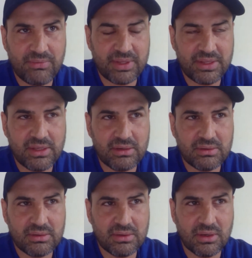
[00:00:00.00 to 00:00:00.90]
I think
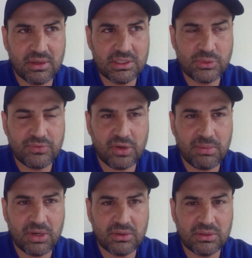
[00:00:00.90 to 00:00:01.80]
girls, we've got
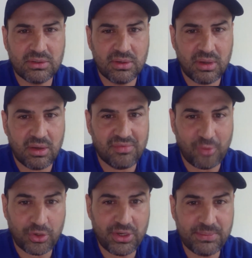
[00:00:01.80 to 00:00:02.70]
about
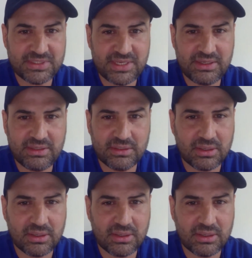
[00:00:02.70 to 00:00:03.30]
40%,